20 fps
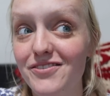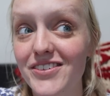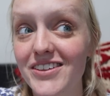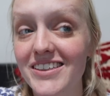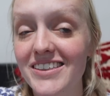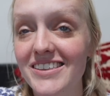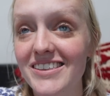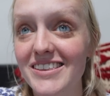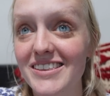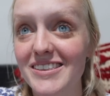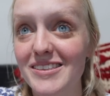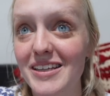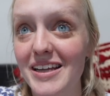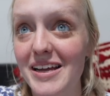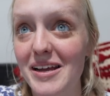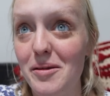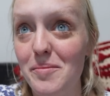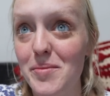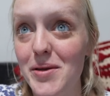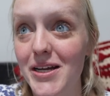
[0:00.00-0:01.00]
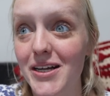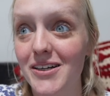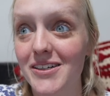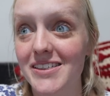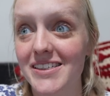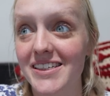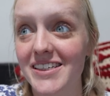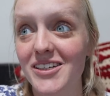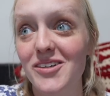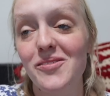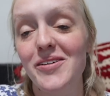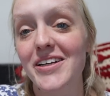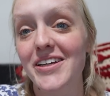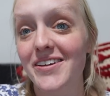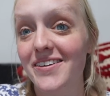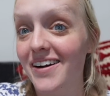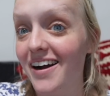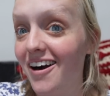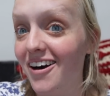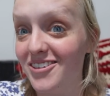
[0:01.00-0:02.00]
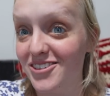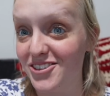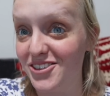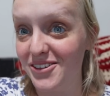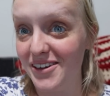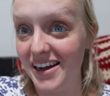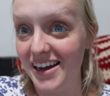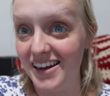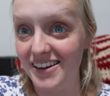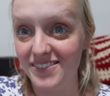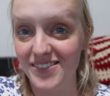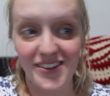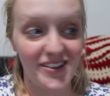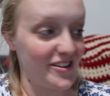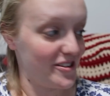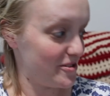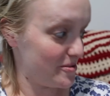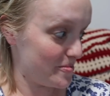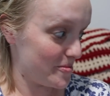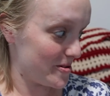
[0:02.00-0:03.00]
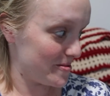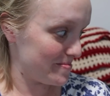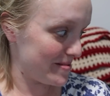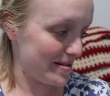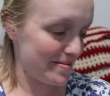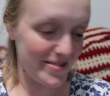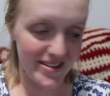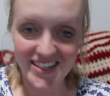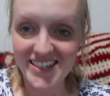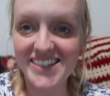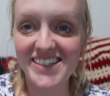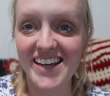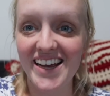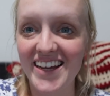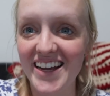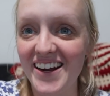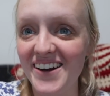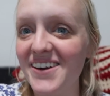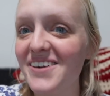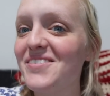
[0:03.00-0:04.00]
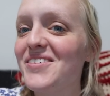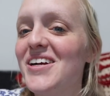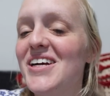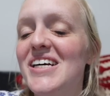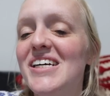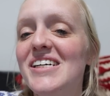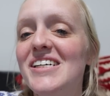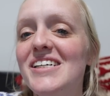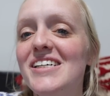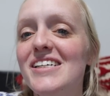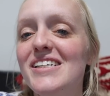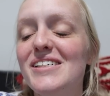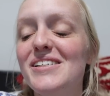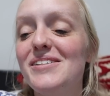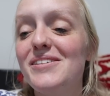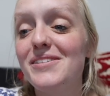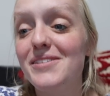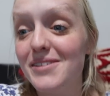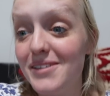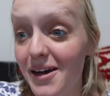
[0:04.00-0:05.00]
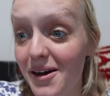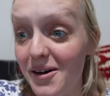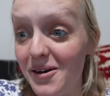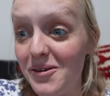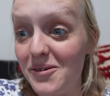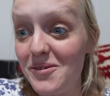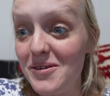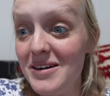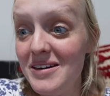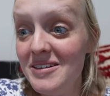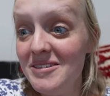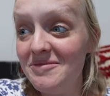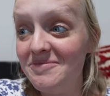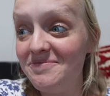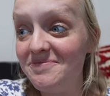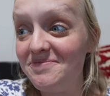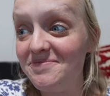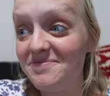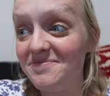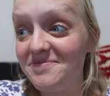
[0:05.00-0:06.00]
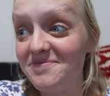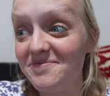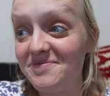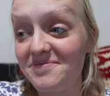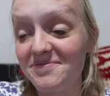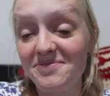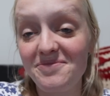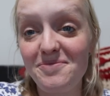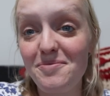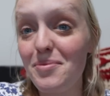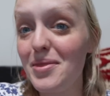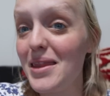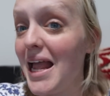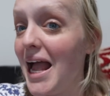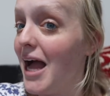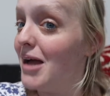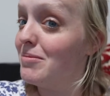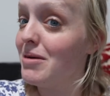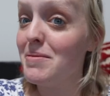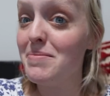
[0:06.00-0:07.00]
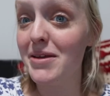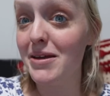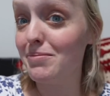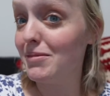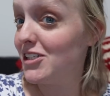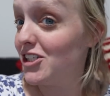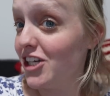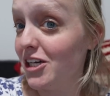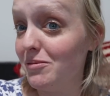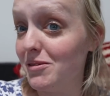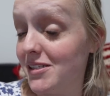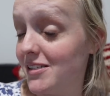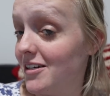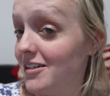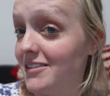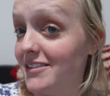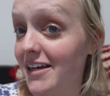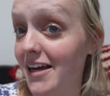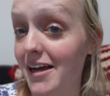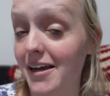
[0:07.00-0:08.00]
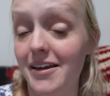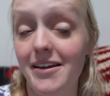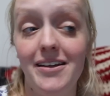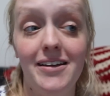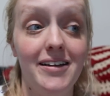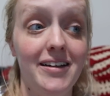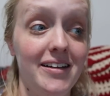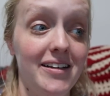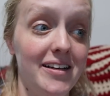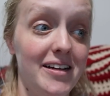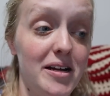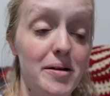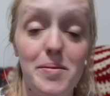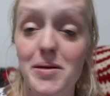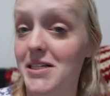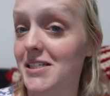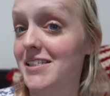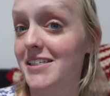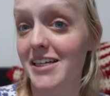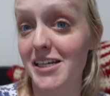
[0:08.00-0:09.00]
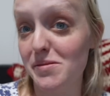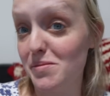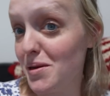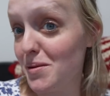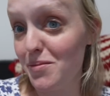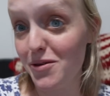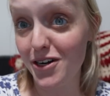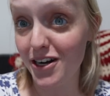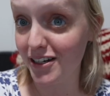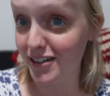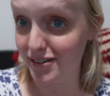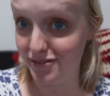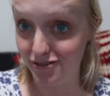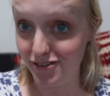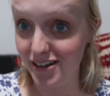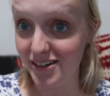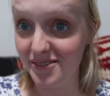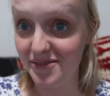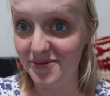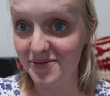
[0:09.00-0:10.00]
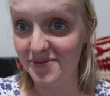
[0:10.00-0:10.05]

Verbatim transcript: feels like a bigger deal when you also have a newborn baby to take care of. So, I might be in my jammies all day, but it's gonna be a productive one.